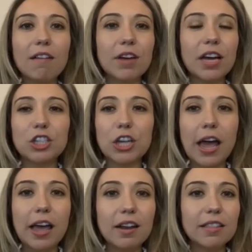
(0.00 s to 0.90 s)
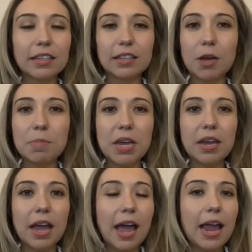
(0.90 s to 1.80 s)
a jet that's
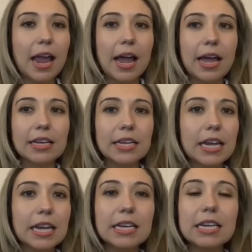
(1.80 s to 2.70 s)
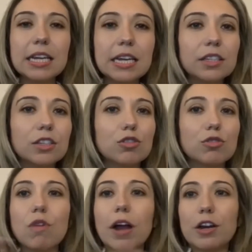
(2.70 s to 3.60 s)
coming and it needs to
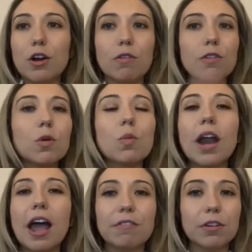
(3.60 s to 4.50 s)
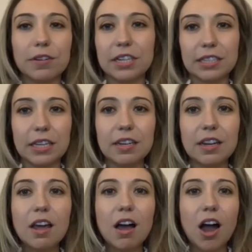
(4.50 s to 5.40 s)
run it over for whatever reason.
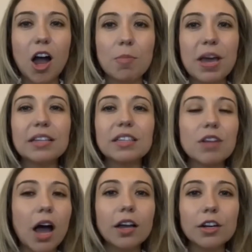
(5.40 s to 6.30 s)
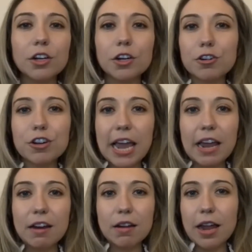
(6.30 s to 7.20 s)
It's not going to
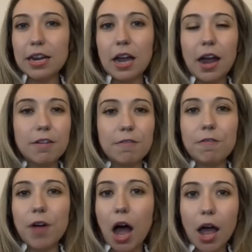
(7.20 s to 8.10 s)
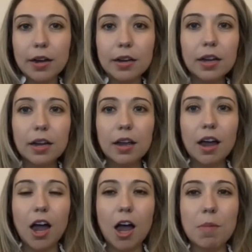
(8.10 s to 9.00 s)
create any kind of FOD.
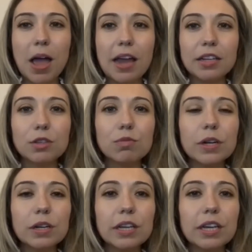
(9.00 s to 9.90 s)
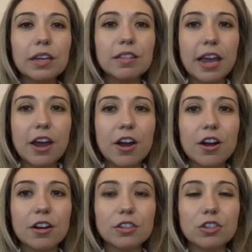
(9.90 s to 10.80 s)
And it's really
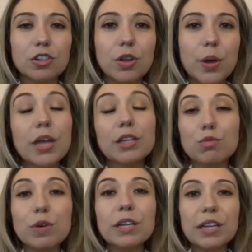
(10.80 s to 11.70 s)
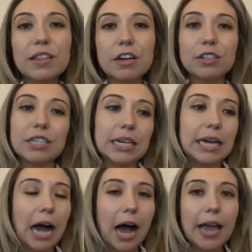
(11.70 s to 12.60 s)
there to
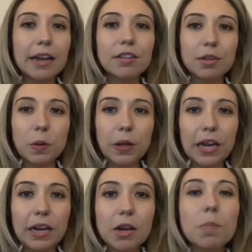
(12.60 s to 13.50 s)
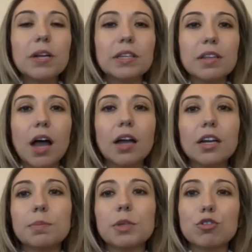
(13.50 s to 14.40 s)
guide the plane, but it's not going to
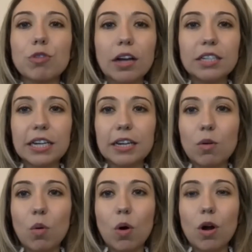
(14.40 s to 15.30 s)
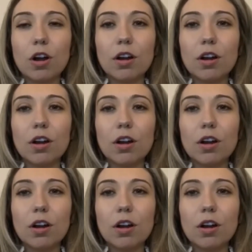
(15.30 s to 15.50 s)
obstruct it or